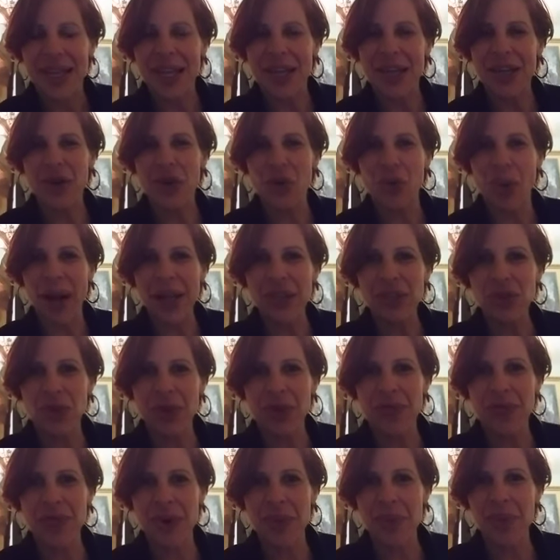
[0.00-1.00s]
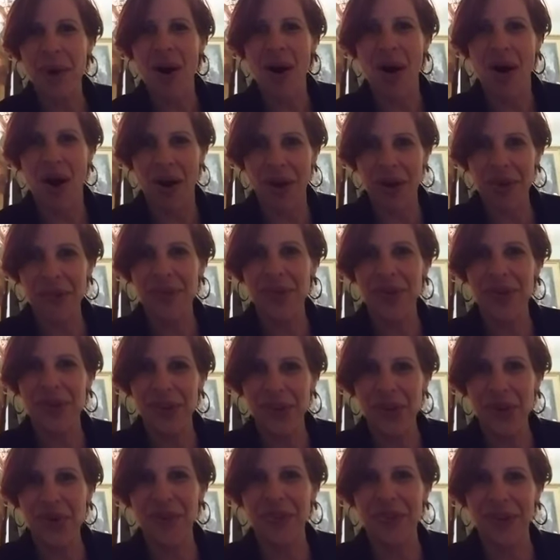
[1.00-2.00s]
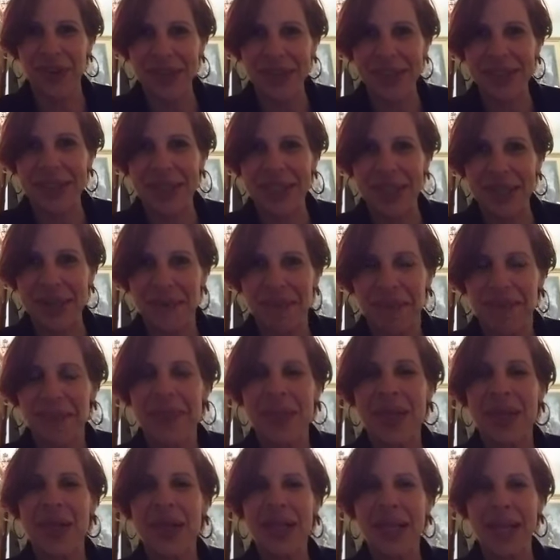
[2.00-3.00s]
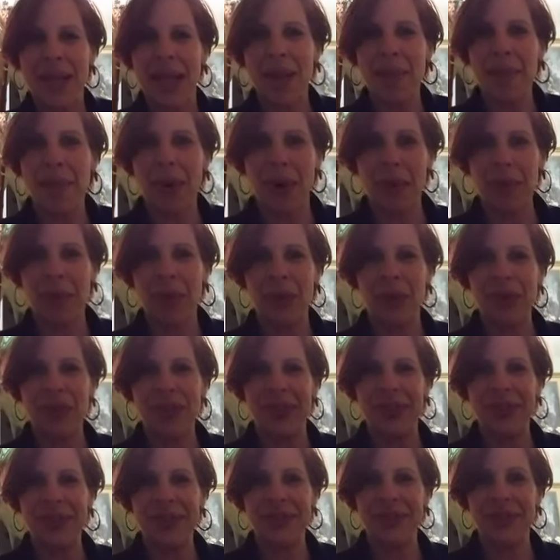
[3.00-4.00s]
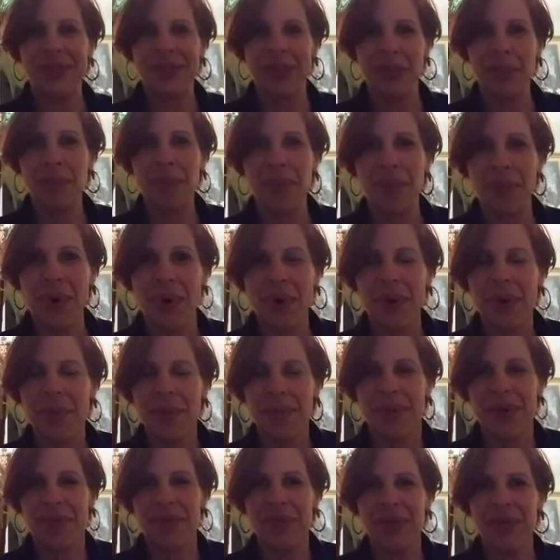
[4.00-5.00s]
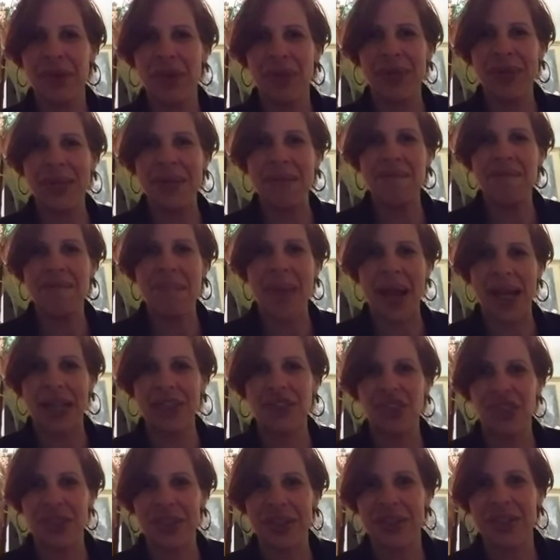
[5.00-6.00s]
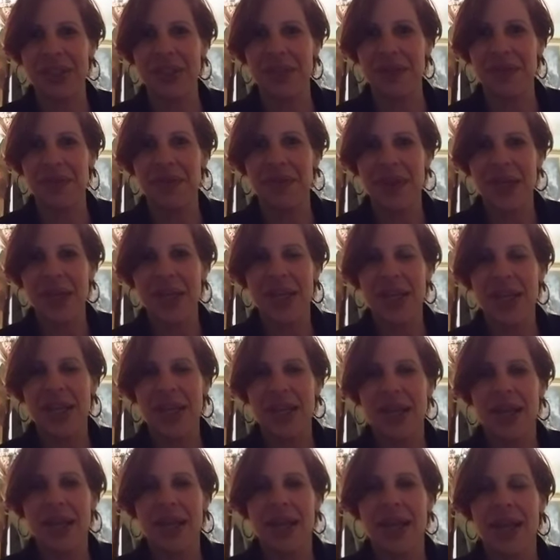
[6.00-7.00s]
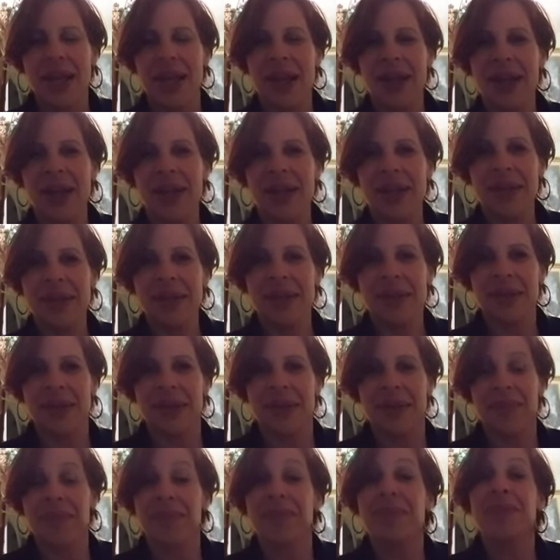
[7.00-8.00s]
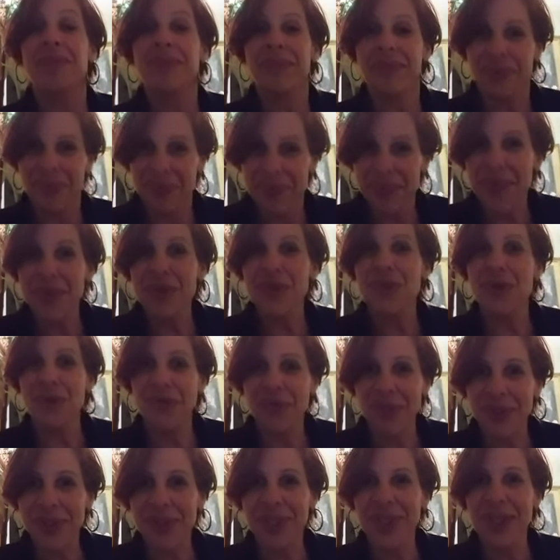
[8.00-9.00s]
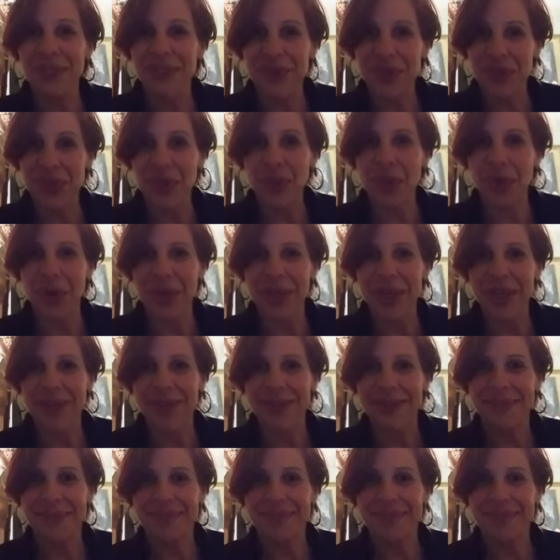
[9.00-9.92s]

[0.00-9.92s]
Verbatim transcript: a graduate from Harvard University, came up with this simple but very imaginative and beautiful love story.